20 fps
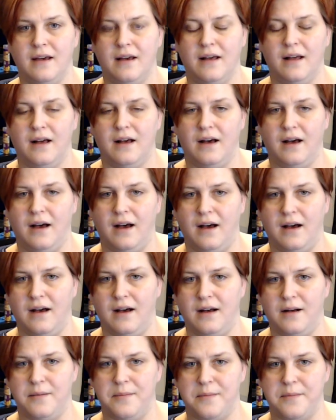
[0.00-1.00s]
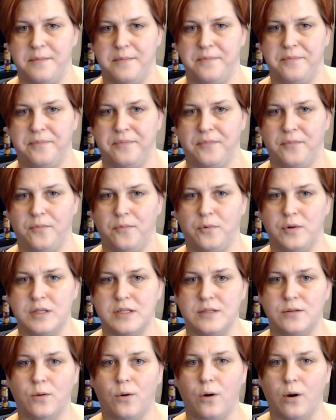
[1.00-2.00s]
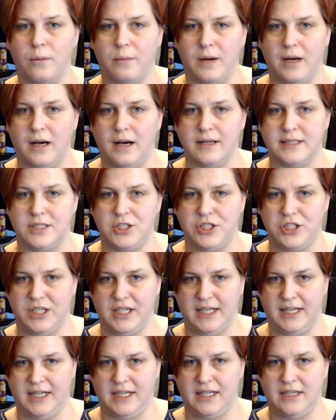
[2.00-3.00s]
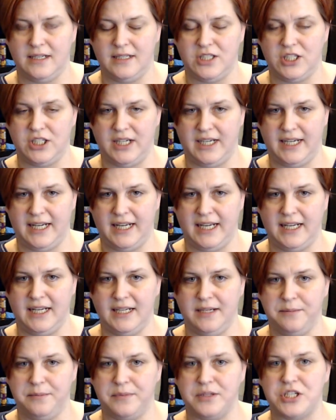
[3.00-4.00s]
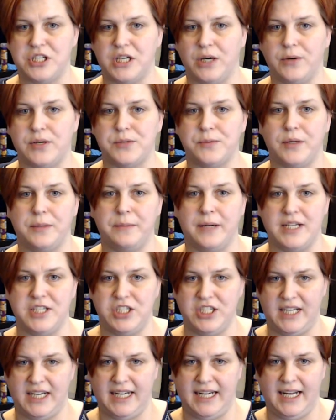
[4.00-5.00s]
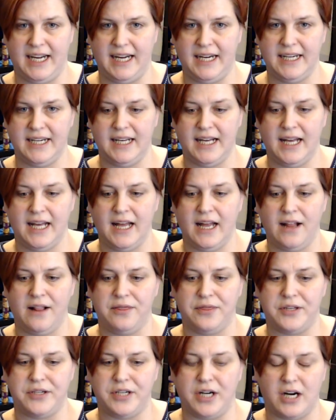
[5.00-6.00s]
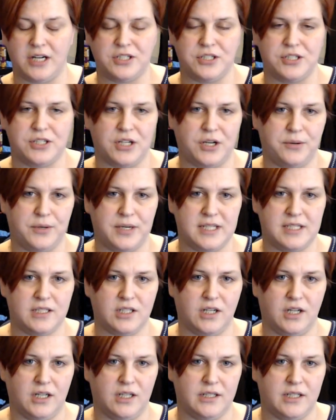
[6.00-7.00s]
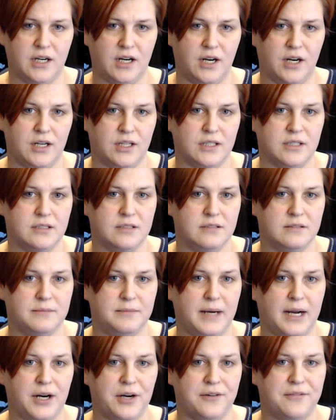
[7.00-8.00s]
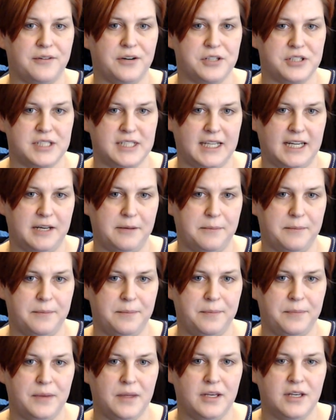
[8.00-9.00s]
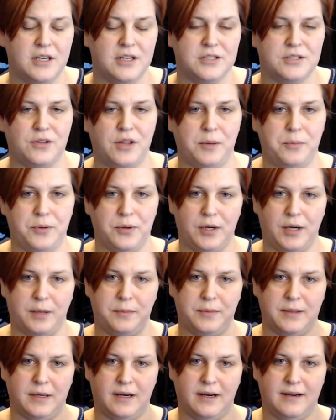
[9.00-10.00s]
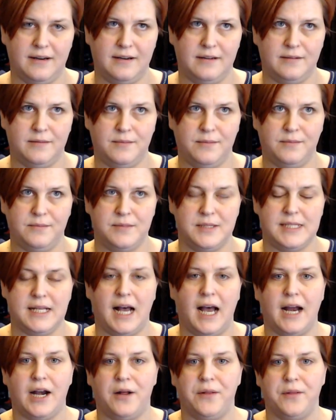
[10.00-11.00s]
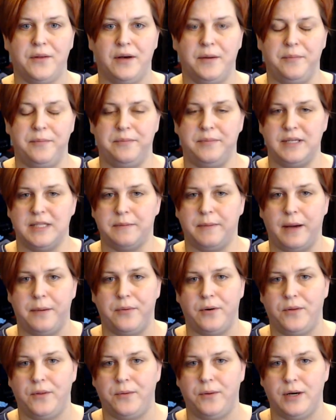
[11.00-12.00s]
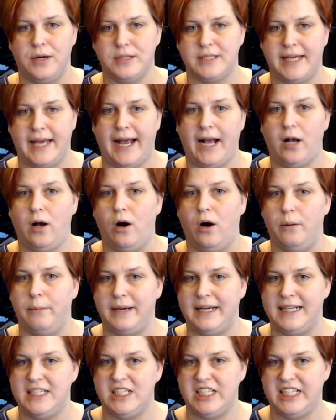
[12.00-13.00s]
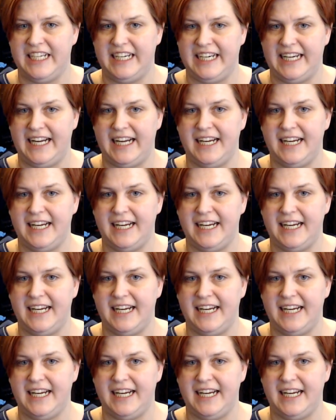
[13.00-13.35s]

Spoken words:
was Norma Jeannie, but she always went by Jeannie. The doctors always called her by her first name, so they put up a sign on a piece of paper on the wall saying, "Call me Jeannie."